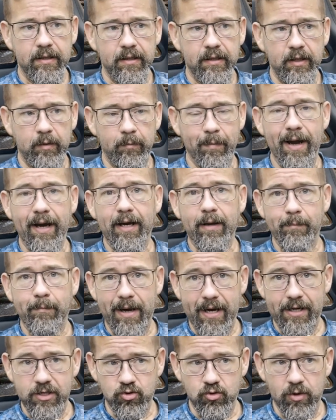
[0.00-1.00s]
You might can
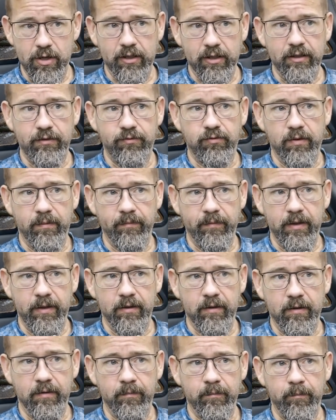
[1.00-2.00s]
buy it directly from
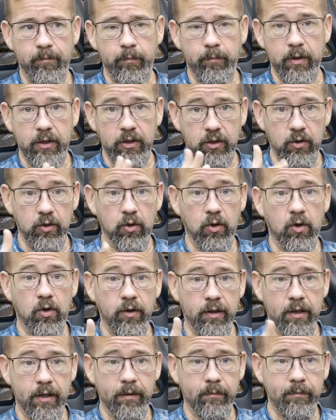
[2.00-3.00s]
them, but you are
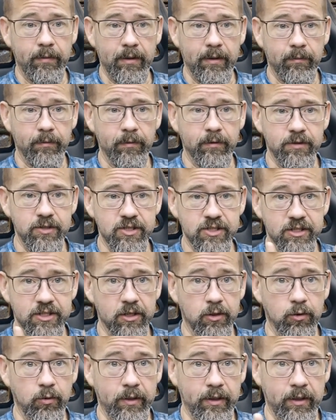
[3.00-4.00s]
not going to be able to just
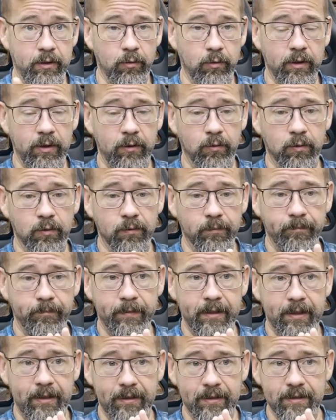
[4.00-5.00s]
go anywhere you want
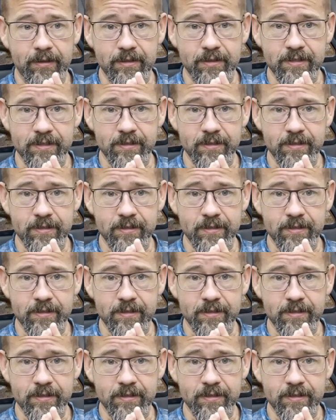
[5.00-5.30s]
to get this.